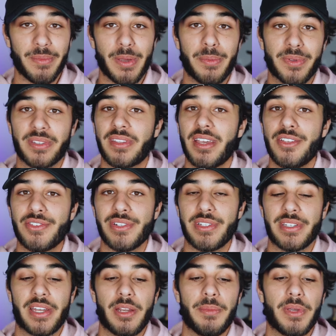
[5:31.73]
people's attention
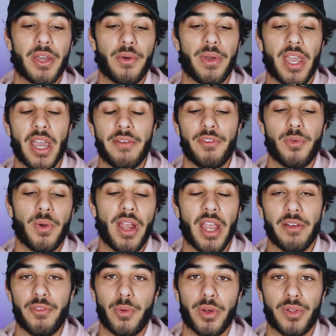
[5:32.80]
is going to be going
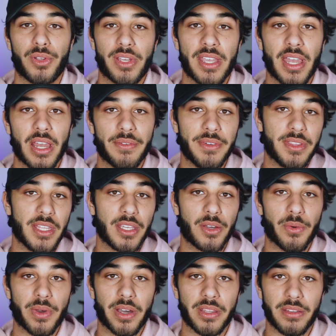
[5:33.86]
everywhere, looking at everything
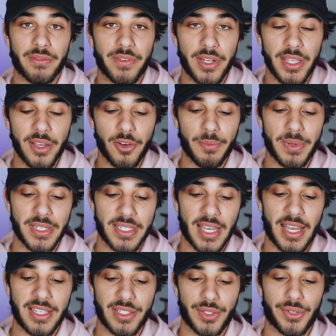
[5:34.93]
going on in the video
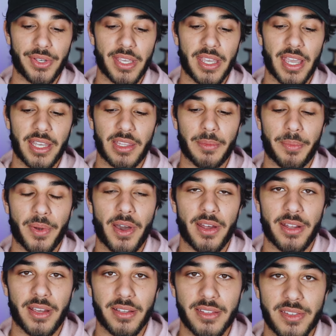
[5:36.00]
besides looking at the
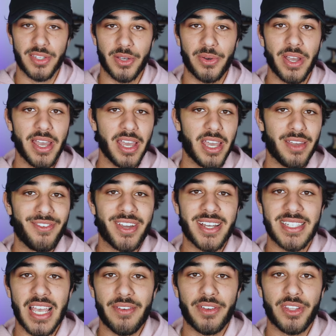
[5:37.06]
product. So if you
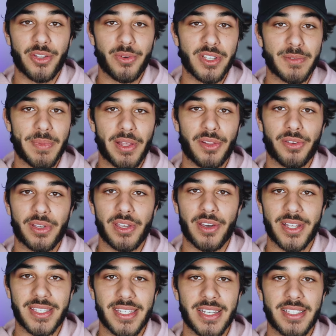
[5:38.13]
guys haven't noticed, by looking
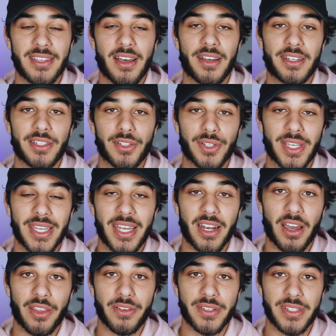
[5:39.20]
on TikTok and looking at
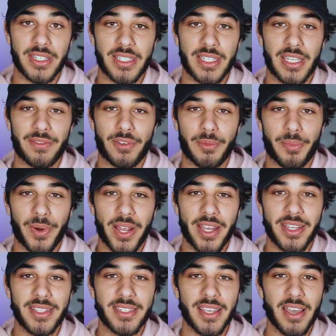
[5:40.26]
other successful
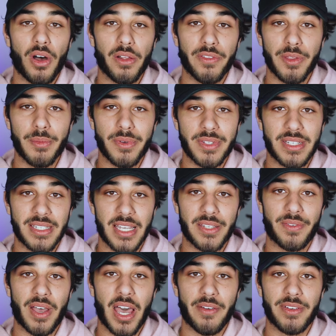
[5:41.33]
brands, all of the most
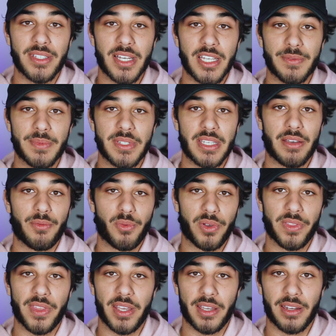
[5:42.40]
successful advertisements have
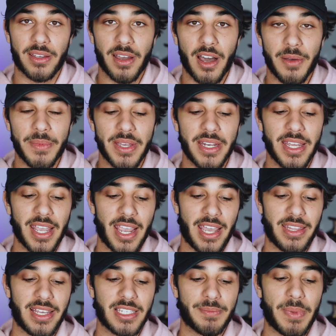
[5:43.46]
one thing in common,
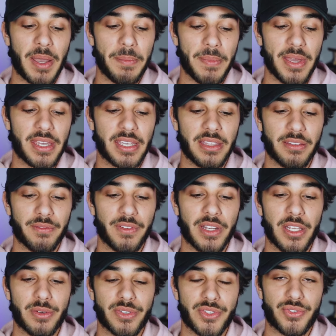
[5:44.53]
and that's by making the
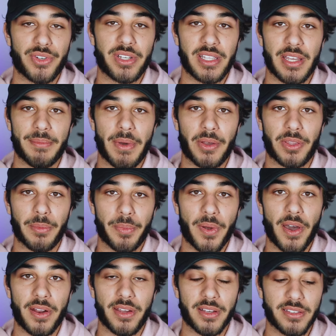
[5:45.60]
video strictly about the
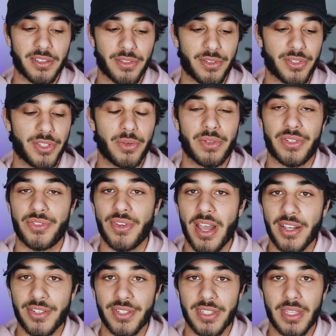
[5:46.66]
product. There's no
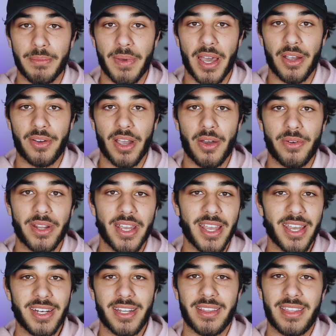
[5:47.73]
distractions in the background,
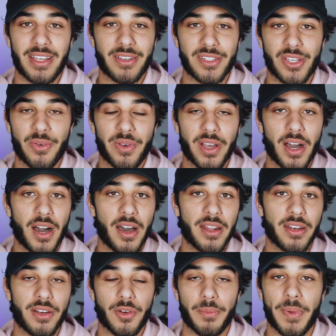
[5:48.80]
nothing else going
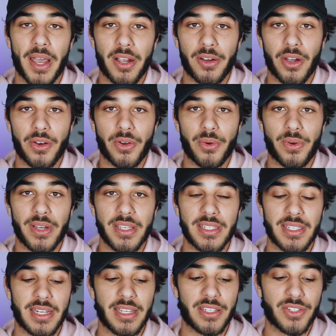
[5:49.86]
on, no background
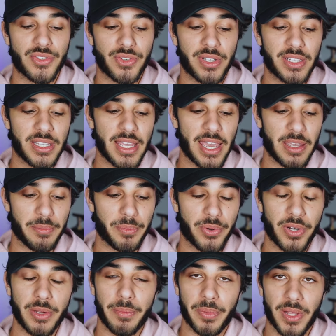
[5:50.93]
noise, and it's strictly a
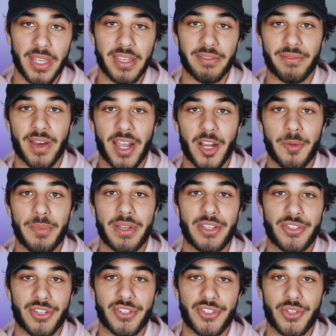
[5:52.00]
pretty blank
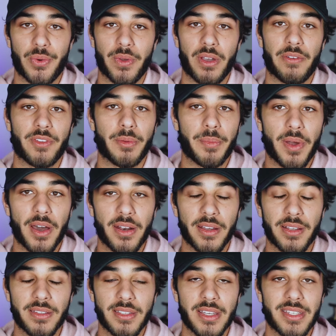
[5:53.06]
environment just showing off the
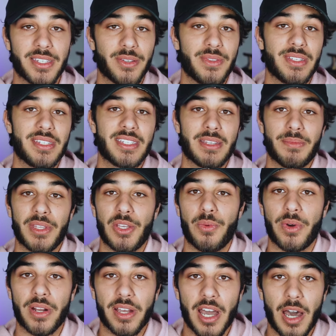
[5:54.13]
product. So this is something you
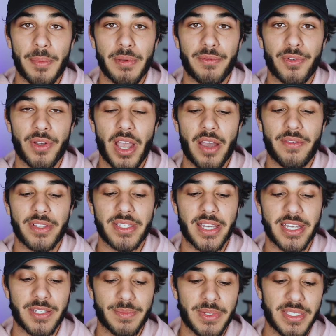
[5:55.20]
want to copy for your
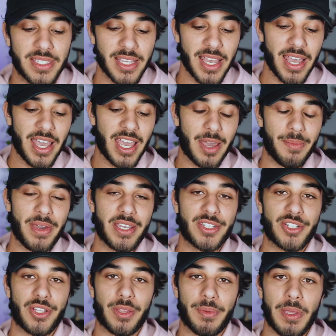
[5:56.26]
advertisements, and make
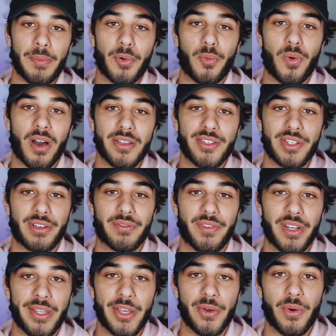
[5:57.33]
sure the people watching your
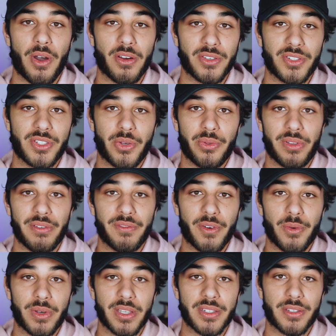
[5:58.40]
video are solely
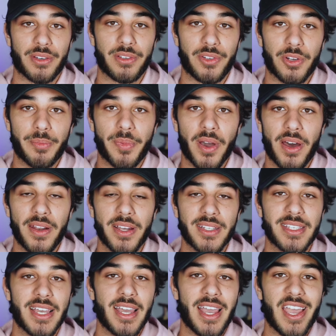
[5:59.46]
focused on your
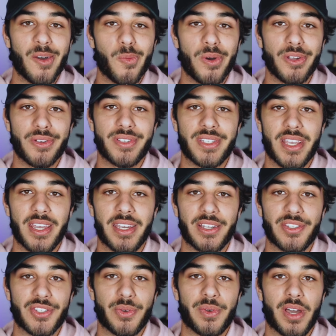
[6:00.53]
product and what you're saying
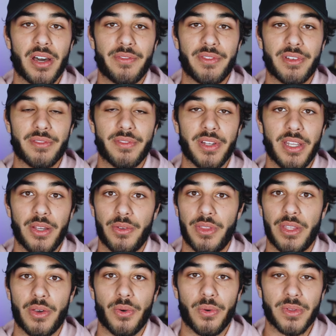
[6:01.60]
and showing off in your video
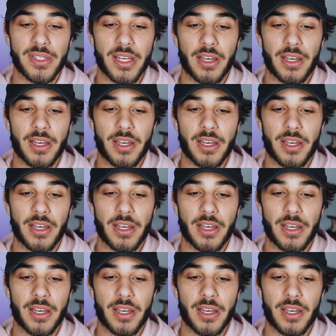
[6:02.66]
the whole